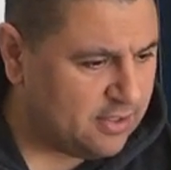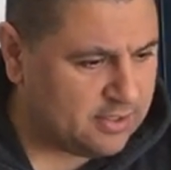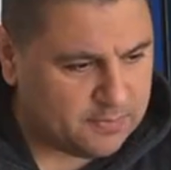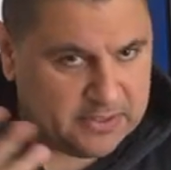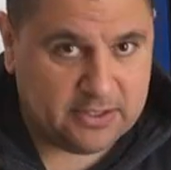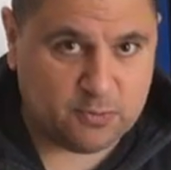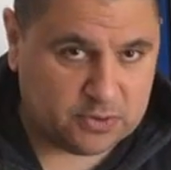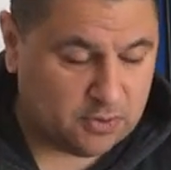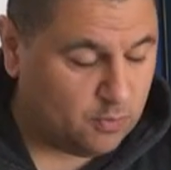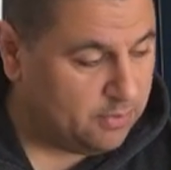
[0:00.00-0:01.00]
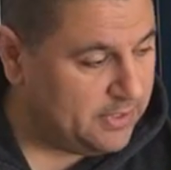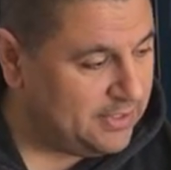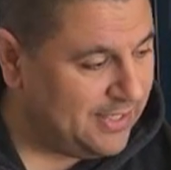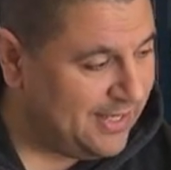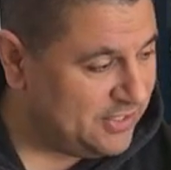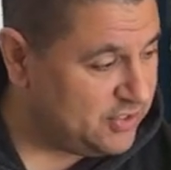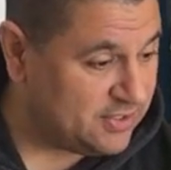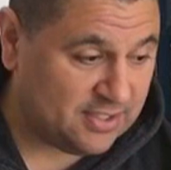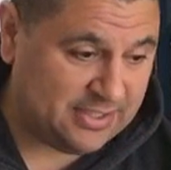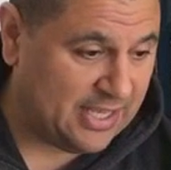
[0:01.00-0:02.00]
And it was a woman, and she
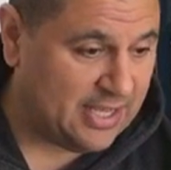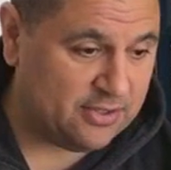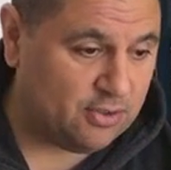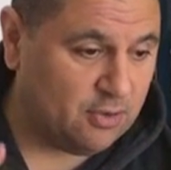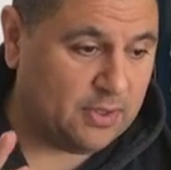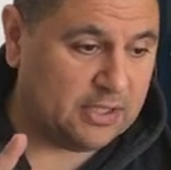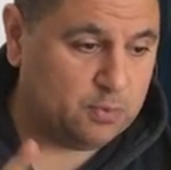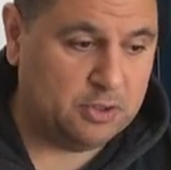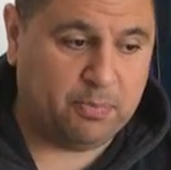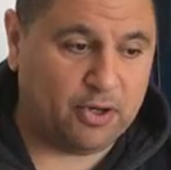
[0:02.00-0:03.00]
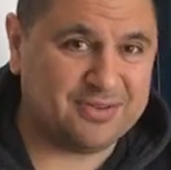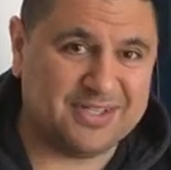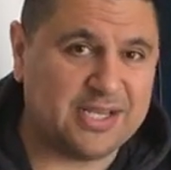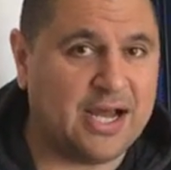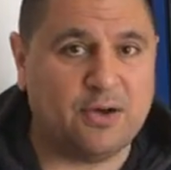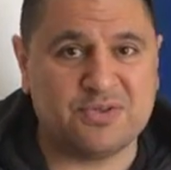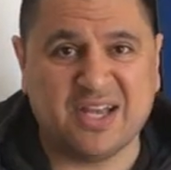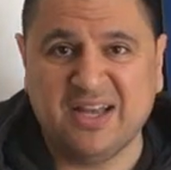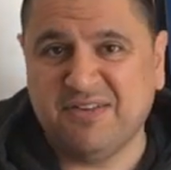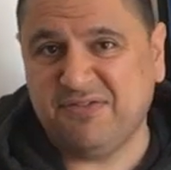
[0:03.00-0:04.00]
said, yeah, you know what, we bought this house
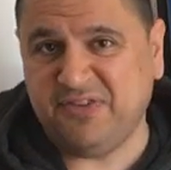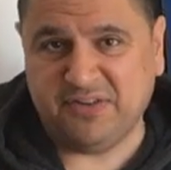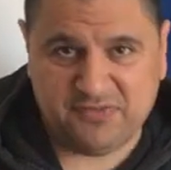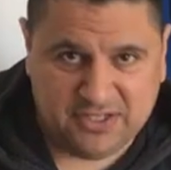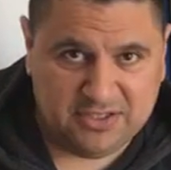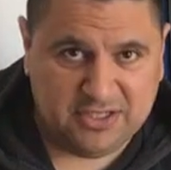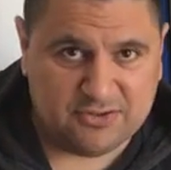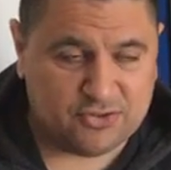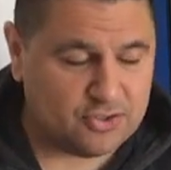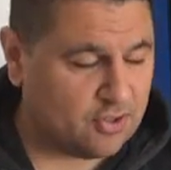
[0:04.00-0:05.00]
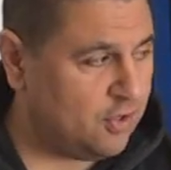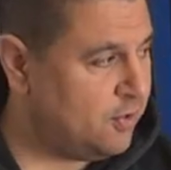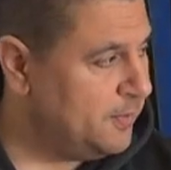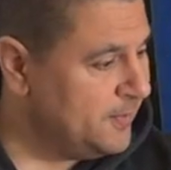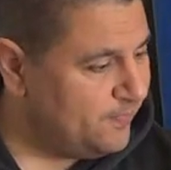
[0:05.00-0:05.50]
15 years ago.